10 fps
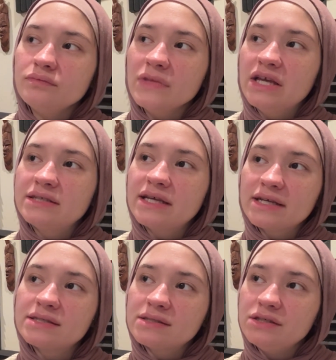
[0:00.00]
it
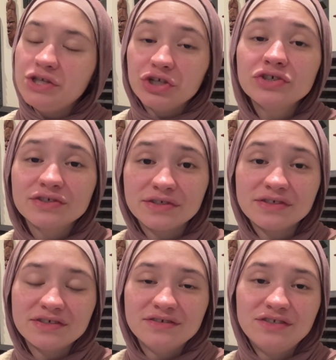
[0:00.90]
takes
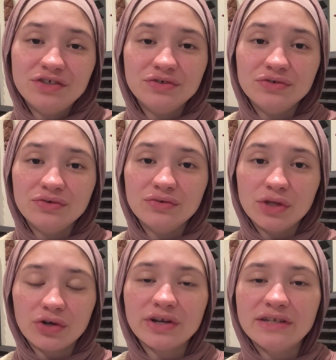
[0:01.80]
years to
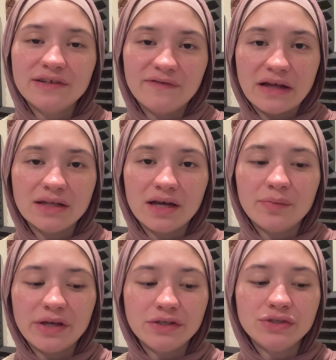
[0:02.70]
learn and develop
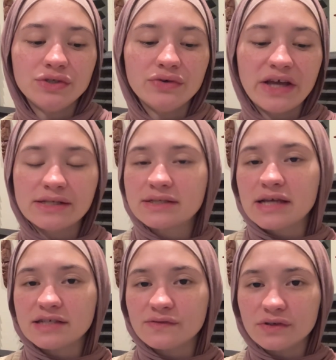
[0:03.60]
into a
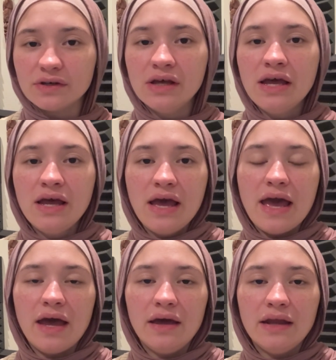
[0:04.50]
successful
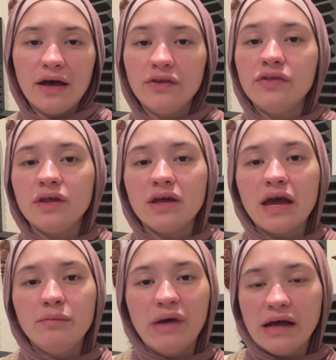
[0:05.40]
and healthy
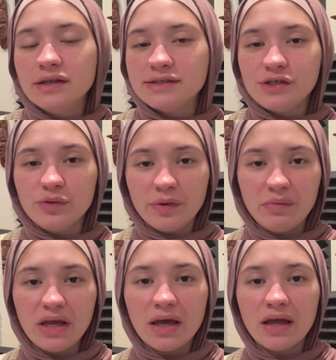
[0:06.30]
and balanced human
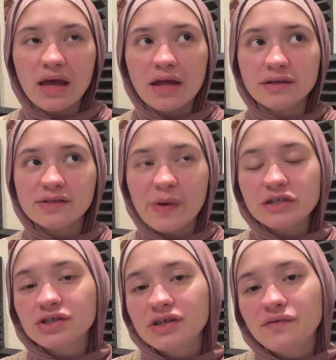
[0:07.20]
being. And
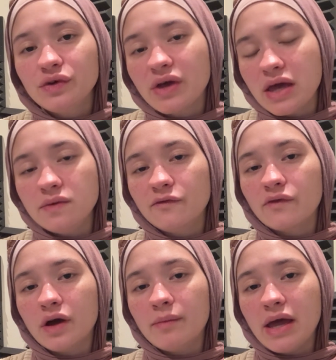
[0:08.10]
especially if you came
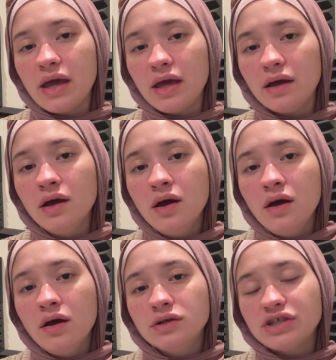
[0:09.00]
from a
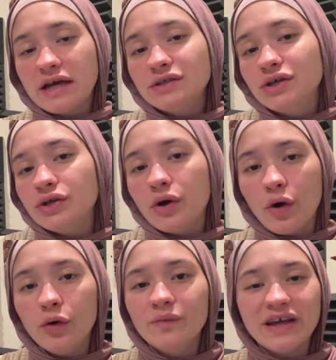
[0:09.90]
childhood
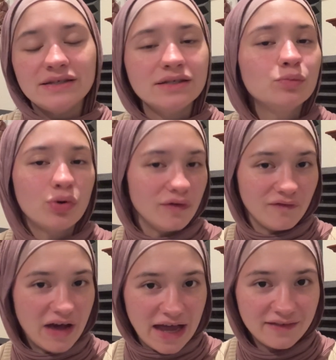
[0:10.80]
home that didn't
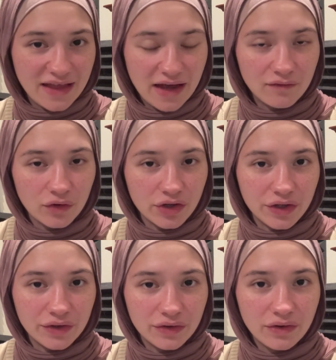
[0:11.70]
provide that for
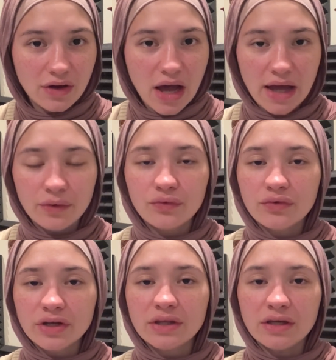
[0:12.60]
you. I
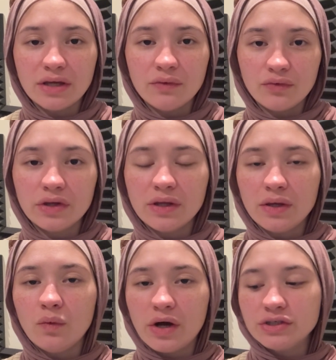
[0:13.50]
really, really
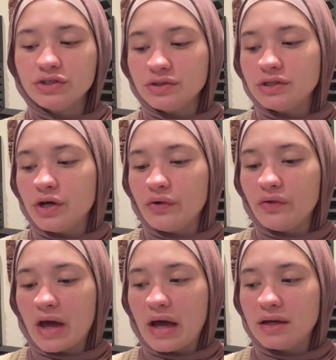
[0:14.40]
want you to know
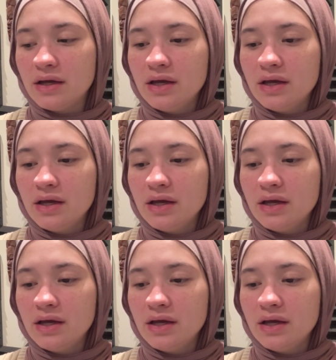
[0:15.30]
that